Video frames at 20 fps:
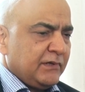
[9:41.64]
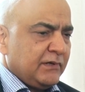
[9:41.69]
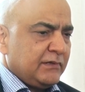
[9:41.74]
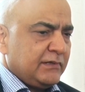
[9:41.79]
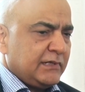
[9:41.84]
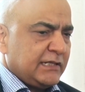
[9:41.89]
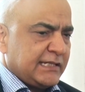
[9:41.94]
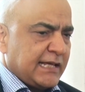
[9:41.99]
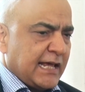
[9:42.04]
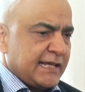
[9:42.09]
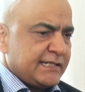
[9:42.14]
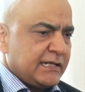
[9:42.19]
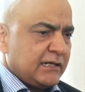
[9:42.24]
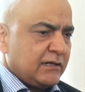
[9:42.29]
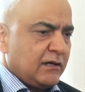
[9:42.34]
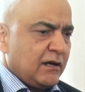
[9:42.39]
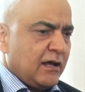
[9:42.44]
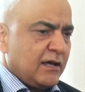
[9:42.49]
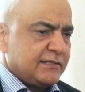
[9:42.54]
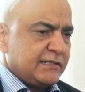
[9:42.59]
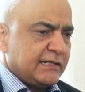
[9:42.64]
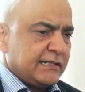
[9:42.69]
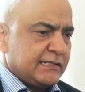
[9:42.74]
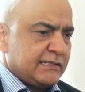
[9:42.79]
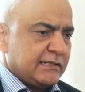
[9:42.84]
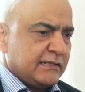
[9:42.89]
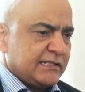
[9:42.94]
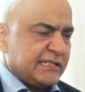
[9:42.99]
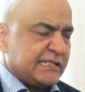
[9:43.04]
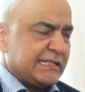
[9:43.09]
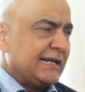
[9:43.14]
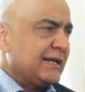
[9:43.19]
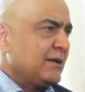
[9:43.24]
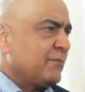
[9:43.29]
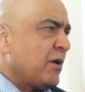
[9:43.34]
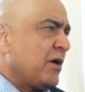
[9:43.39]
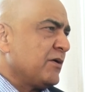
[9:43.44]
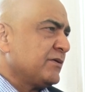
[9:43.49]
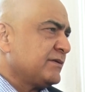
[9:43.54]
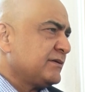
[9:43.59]
this asset class, it's still
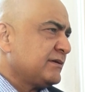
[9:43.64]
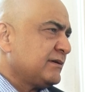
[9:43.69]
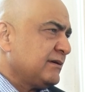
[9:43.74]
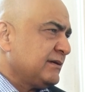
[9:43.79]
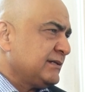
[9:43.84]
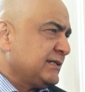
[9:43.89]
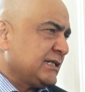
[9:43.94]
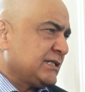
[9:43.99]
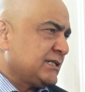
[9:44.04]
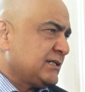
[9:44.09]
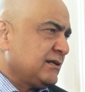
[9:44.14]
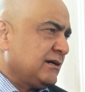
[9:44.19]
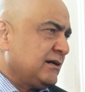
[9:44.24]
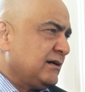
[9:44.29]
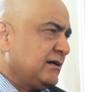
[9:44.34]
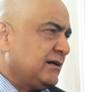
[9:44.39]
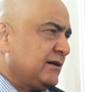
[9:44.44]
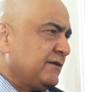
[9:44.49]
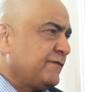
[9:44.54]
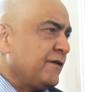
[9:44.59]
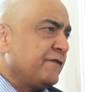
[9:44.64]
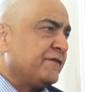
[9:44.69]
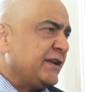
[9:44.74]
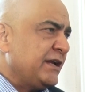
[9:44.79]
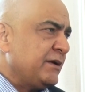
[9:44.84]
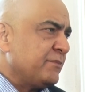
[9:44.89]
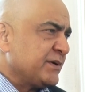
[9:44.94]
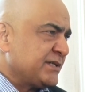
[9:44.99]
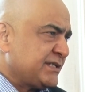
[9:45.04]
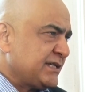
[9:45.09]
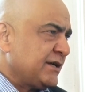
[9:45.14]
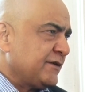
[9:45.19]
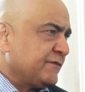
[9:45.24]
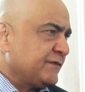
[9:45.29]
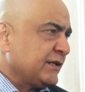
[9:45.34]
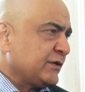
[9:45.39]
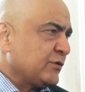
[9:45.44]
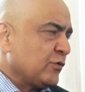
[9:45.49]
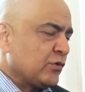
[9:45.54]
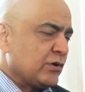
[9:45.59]
about just 15% of
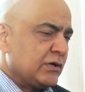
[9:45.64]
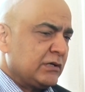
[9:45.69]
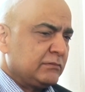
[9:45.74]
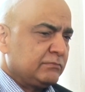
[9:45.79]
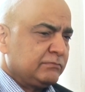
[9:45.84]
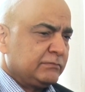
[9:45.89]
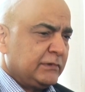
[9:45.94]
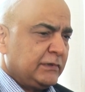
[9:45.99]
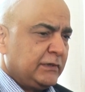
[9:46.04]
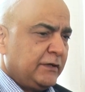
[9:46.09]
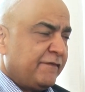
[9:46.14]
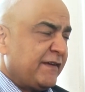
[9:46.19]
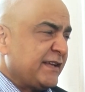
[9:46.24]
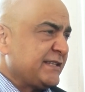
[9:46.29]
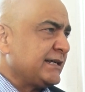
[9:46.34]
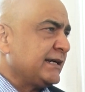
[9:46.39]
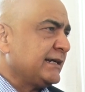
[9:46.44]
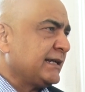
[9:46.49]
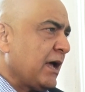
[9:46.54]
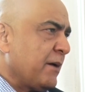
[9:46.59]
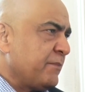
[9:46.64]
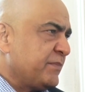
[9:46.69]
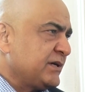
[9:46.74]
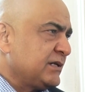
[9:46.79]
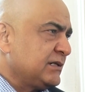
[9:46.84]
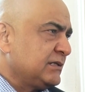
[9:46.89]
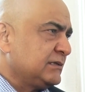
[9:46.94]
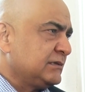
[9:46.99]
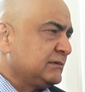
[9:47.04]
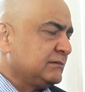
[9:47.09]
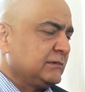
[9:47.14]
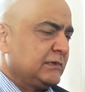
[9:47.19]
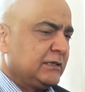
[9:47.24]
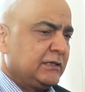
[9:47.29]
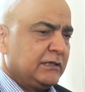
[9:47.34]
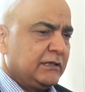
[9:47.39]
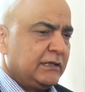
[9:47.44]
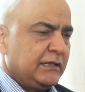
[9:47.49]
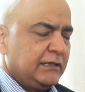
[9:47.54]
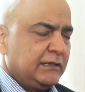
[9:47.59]
the total invested capital
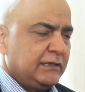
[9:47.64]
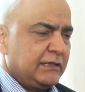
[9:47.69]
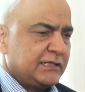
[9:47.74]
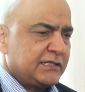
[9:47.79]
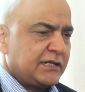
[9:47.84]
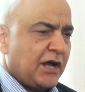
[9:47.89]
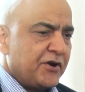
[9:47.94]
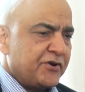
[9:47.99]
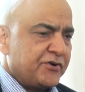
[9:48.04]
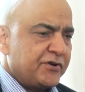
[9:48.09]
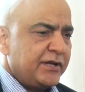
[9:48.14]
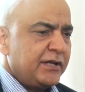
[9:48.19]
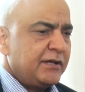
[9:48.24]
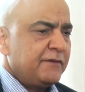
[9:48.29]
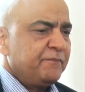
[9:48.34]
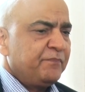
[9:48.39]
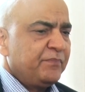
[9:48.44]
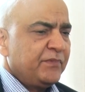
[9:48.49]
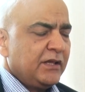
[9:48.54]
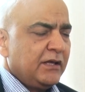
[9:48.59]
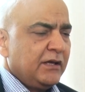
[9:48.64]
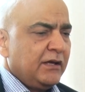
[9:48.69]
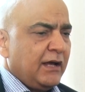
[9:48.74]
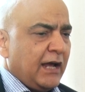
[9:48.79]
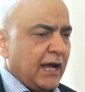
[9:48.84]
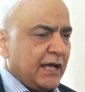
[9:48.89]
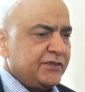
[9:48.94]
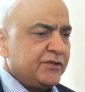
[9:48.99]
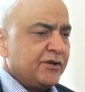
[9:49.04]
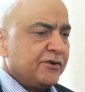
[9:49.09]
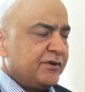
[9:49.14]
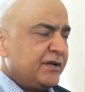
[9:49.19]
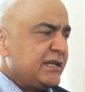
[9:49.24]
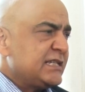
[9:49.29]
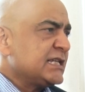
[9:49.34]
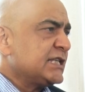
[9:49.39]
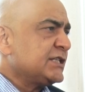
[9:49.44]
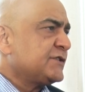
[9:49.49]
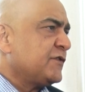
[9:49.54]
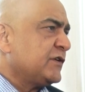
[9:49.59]
in this country. And there are
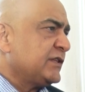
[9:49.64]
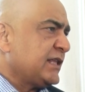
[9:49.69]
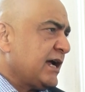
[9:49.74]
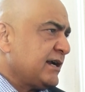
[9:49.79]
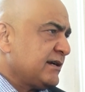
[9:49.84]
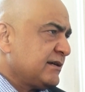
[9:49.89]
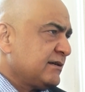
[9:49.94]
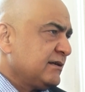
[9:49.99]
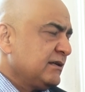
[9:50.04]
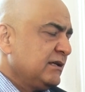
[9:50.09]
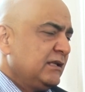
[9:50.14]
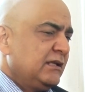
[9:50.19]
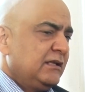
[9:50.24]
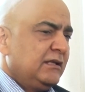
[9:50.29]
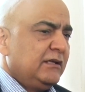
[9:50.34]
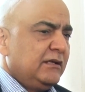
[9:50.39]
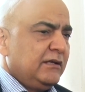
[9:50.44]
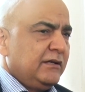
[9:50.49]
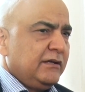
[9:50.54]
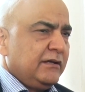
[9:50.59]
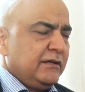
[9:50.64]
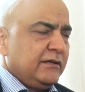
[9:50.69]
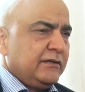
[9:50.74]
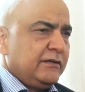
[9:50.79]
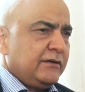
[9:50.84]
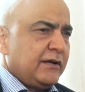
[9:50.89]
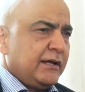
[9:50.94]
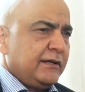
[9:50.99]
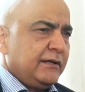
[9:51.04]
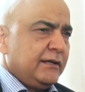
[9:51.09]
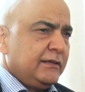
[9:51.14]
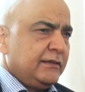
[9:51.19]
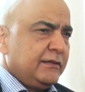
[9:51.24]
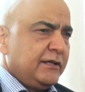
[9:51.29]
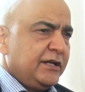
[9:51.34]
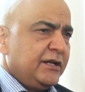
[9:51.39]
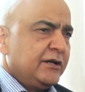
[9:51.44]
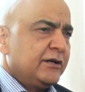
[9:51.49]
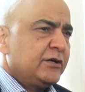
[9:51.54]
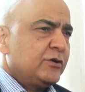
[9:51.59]
reasons for that. In the
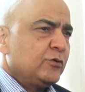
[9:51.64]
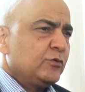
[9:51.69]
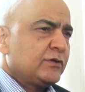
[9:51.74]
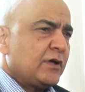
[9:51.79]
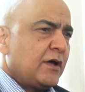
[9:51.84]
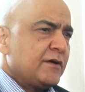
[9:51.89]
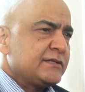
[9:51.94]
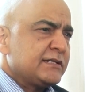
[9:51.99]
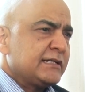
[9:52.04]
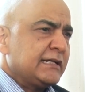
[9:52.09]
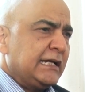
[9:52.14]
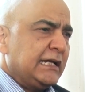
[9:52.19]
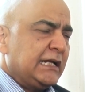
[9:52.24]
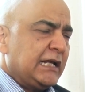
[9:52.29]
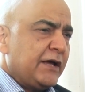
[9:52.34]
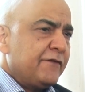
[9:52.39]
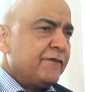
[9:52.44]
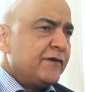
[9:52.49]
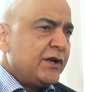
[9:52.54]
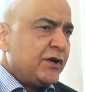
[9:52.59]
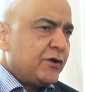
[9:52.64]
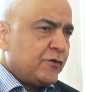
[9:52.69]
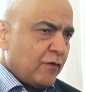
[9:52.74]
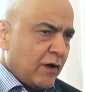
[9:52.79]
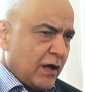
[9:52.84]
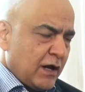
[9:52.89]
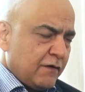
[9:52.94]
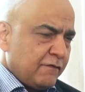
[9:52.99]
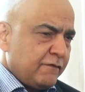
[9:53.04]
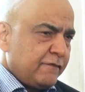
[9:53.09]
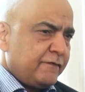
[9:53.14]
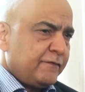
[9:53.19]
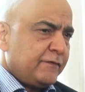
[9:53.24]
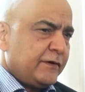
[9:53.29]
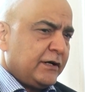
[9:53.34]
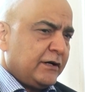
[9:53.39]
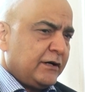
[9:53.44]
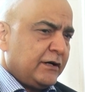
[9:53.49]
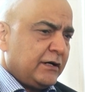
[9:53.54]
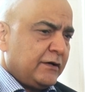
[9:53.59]
year
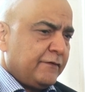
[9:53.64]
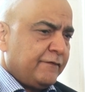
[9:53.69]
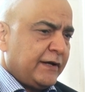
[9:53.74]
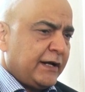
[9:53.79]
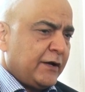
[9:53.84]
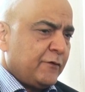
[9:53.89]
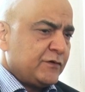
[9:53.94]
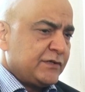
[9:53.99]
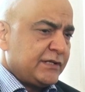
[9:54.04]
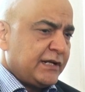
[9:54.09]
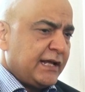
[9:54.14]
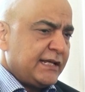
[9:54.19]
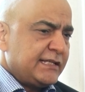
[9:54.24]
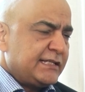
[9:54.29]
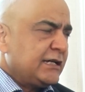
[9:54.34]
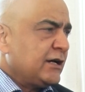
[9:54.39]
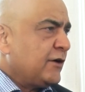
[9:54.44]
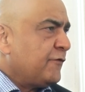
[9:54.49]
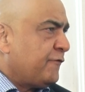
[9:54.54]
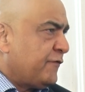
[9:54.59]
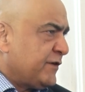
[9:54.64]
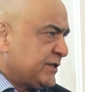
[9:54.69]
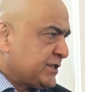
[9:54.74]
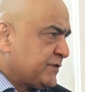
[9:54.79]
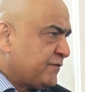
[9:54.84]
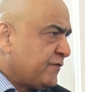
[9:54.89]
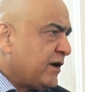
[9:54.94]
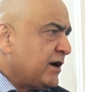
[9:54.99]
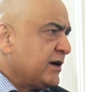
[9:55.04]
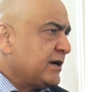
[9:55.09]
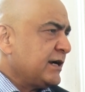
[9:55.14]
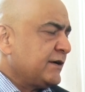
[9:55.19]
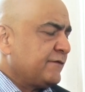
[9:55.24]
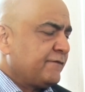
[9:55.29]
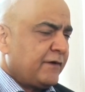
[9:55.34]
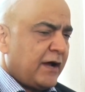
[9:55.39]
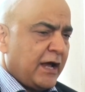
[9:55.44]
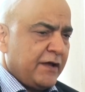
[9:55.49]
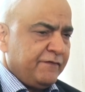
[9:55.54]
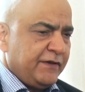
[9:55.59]
2011-12, when I was raising a first fund at
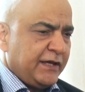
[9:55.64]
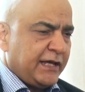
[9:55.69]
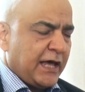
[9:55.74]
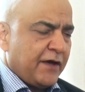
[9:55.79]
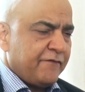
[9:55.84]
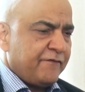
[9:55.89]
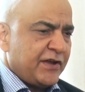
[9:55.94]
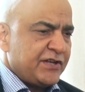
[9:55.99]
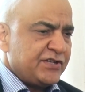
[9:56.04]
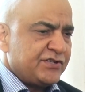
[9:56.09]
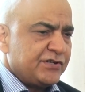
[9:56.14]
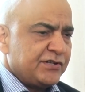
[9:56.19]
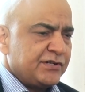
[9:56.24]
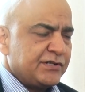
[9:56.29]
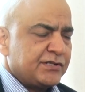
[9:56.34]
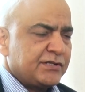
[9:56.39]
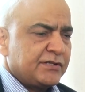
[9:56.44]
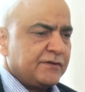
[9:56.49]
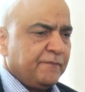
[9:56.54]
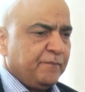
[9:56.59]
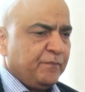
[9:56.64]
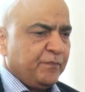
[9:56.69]
IvyCap Ventures,